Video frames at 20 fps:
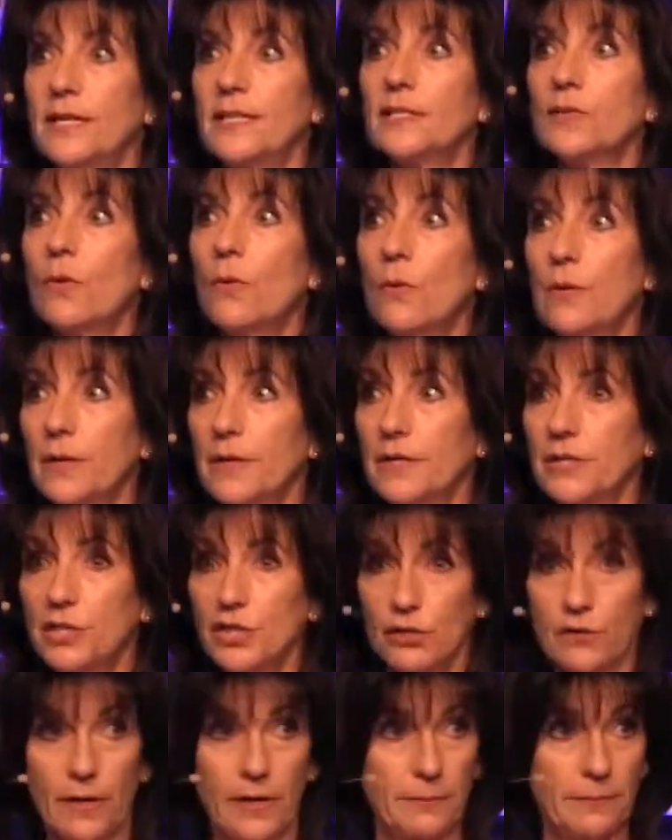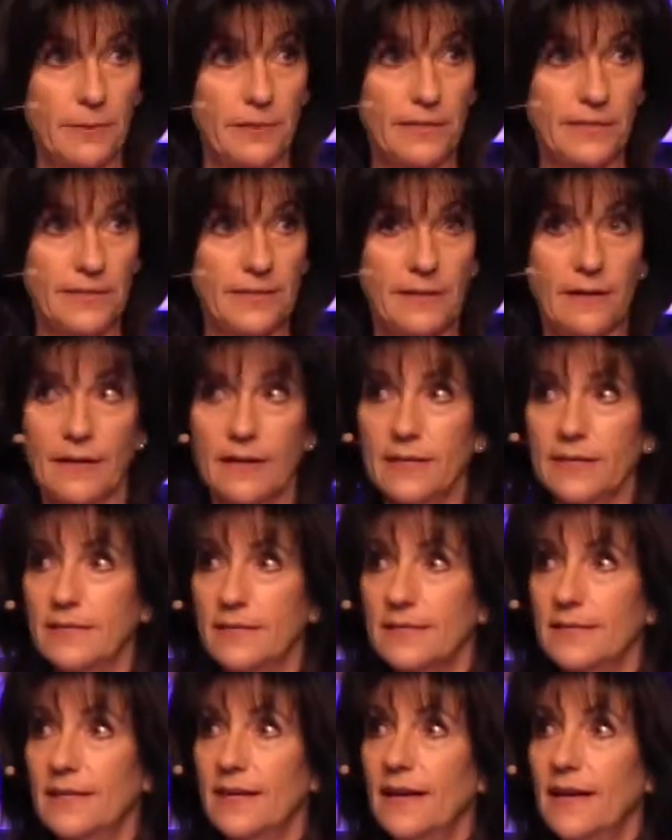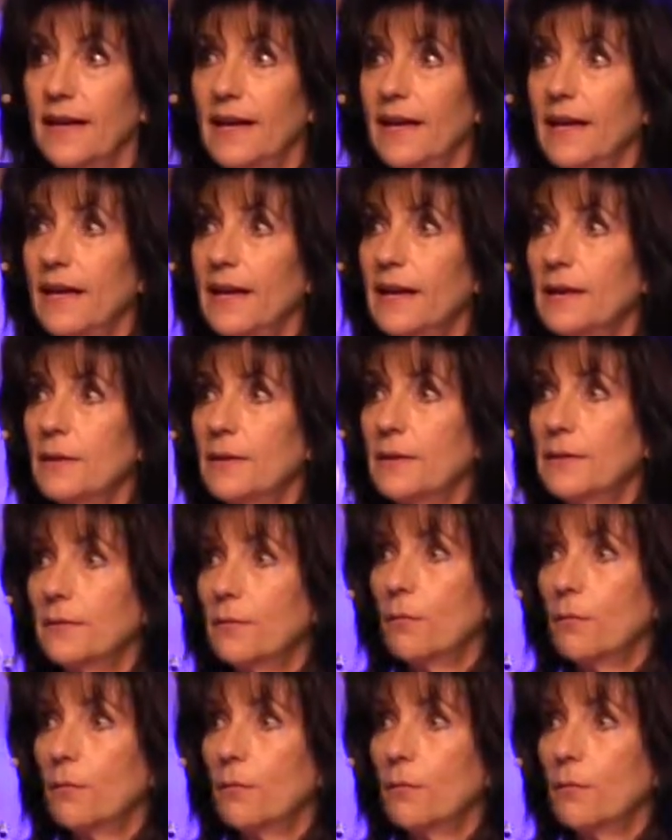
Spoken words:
It's orange cranberry sauce, and